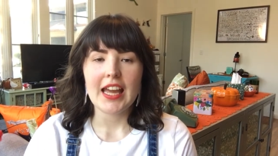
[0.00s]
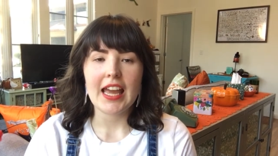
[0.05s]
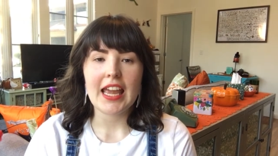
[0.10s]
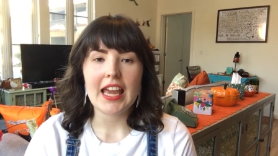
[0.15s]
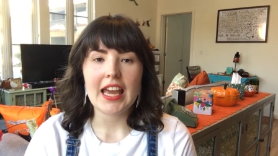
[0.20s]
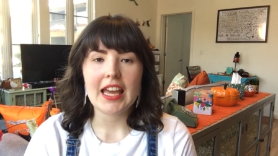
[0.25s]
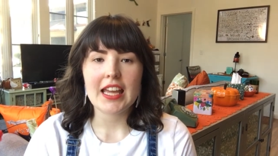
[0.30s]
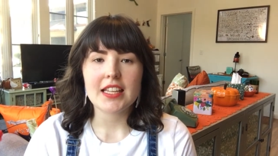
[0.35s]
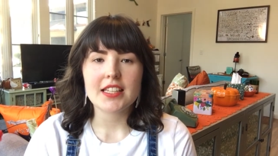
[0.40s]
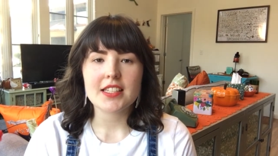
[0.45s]

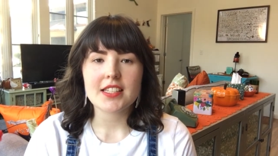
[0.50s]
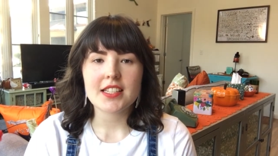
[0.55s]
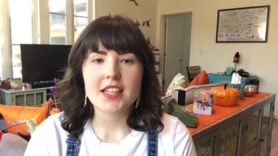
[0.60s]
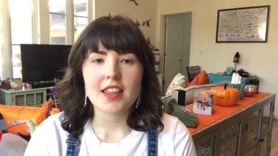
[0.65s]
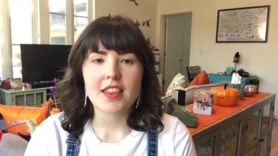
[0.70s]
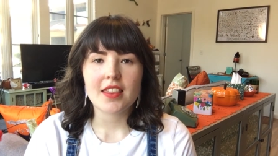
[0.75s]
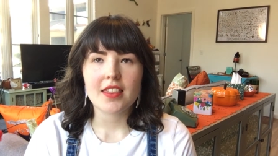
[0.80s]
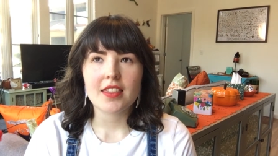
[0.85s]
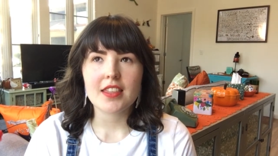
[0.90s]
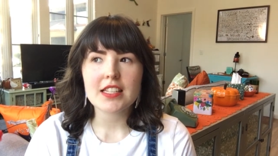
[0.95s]
And
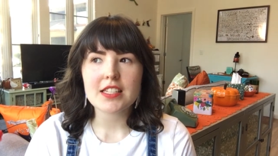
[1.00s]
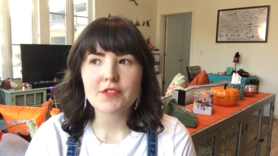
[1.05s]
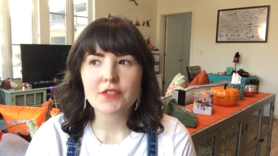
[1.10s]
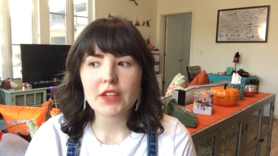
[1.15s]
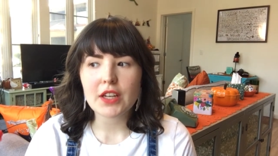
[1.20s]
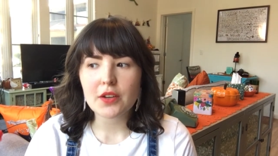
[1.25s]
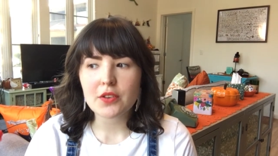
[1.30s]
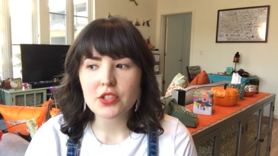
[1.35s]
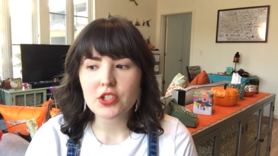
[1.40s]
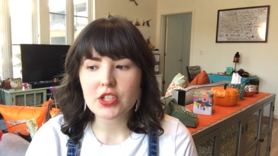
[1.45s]
this
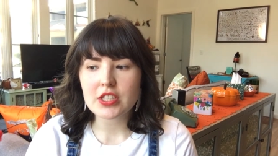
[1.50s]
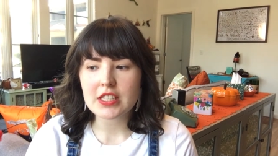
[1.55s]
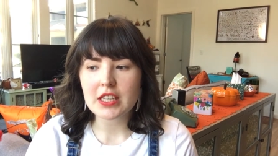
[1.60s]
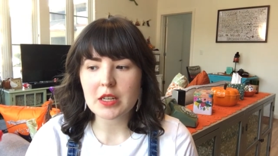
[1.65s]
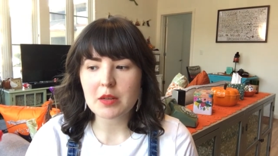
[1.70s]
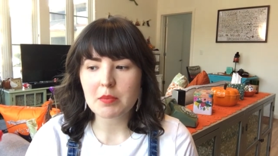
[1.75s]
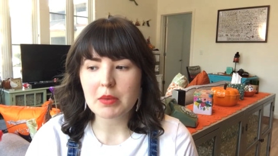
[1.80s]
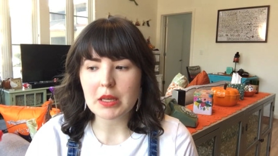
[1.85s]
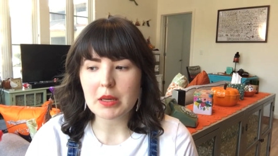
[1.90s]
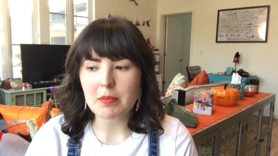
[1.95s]
video is just
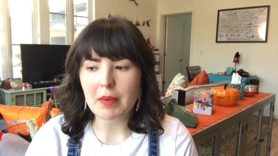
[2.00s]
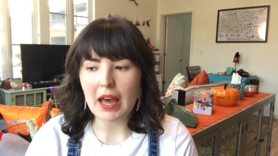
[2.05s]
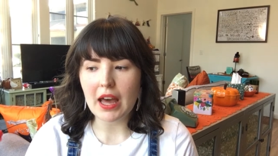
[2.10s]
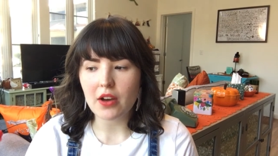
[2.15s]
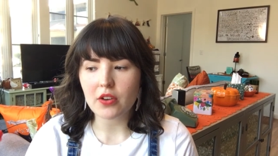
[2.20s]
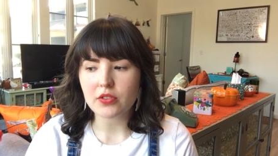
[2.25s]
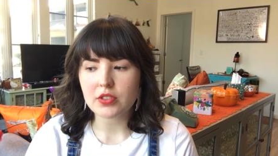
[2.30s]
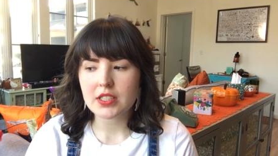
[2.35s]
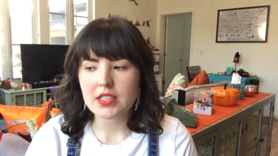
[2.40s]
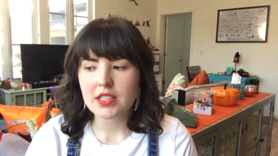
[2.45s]
gonna be
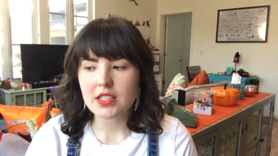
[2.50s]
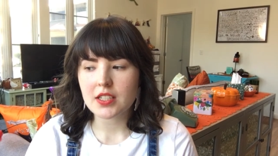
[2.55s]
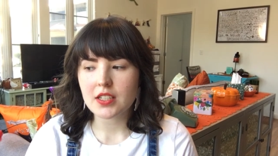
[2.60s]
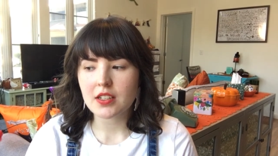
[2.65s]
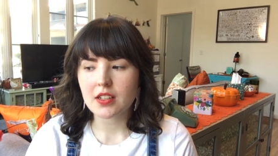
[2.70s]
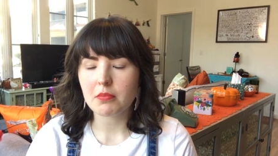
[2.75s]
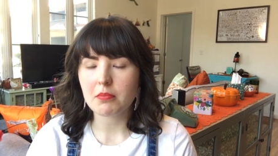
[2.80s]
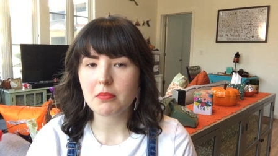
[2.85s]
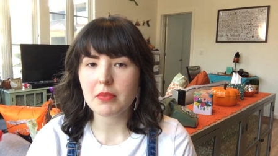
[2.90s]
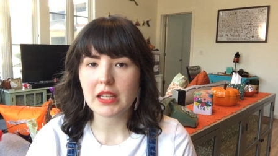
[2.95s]
about
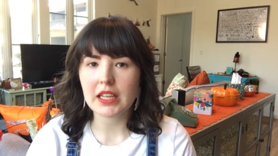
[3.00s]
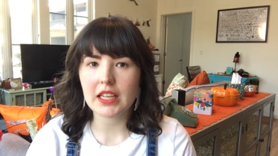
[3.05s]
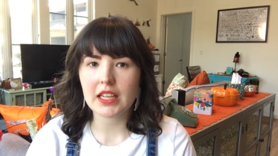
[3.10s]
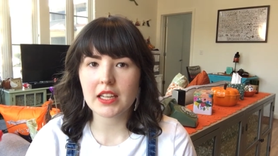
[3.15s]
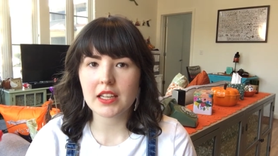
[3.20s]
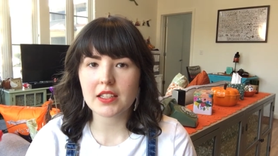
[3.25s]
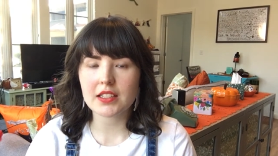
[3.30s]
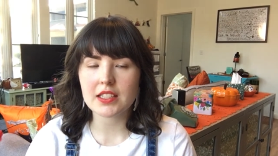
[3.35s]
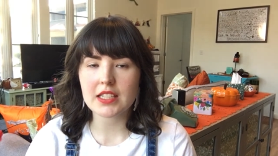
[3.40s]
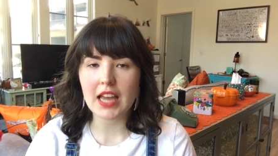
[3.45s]

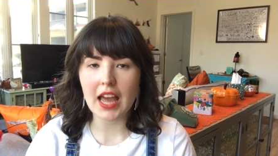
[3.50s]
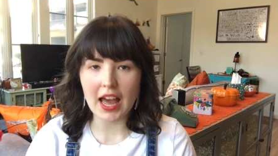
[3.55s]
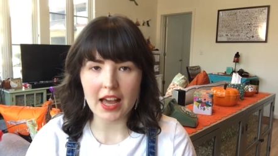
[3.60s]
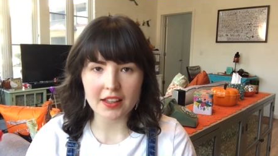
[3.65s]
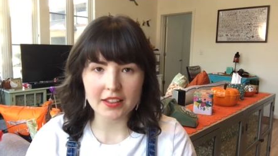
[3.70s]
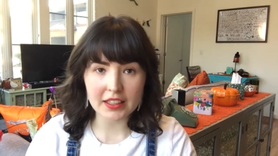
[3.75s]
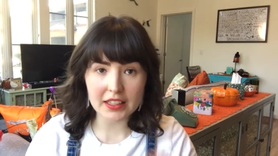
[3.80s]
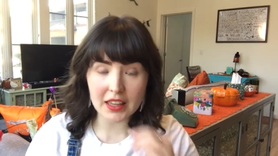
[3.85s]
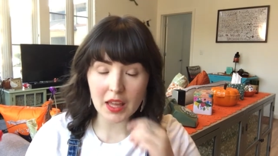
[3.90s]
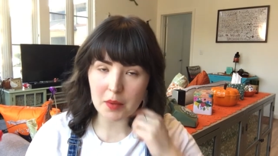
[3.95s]
me
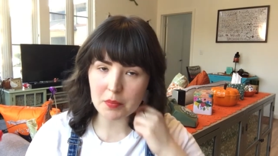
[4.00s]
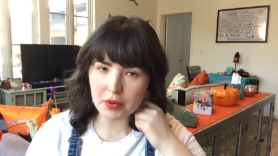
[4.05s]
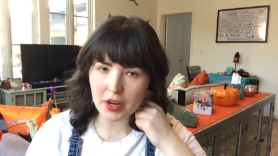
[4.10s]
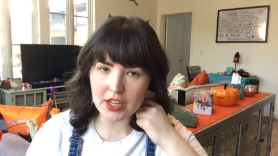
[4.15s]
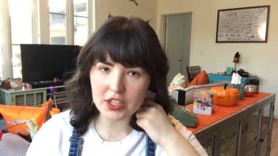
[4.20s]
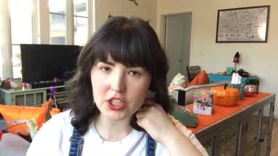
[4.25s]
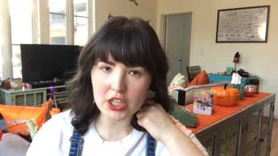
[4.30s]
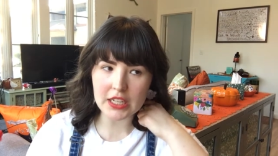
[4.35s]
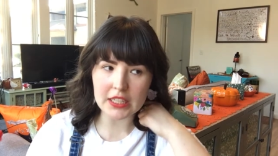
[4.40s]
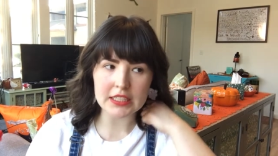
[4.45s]
tackling that
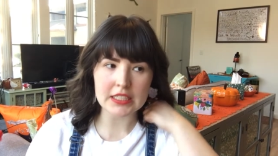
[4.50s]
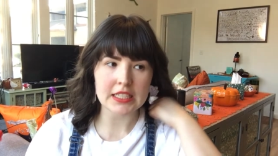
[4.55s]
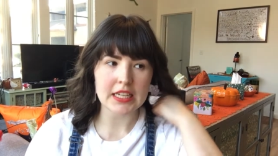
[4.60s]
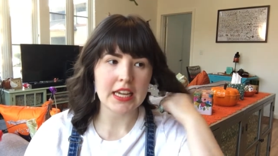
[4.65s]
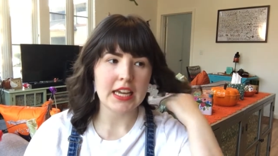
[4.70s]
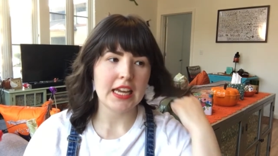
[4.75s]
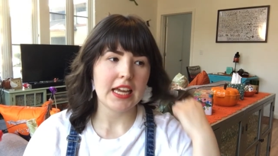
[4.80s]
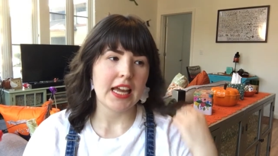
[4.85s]
project,